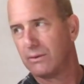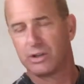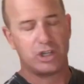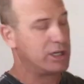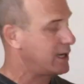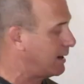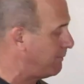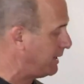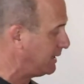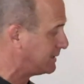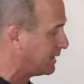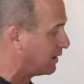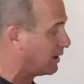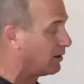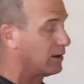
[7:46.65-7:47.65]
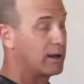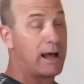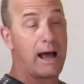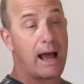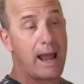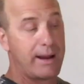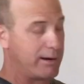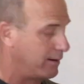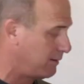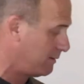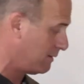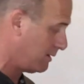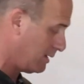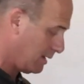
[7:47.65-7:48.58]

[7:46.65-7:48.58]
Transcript: Which you gotta means they got a little higher.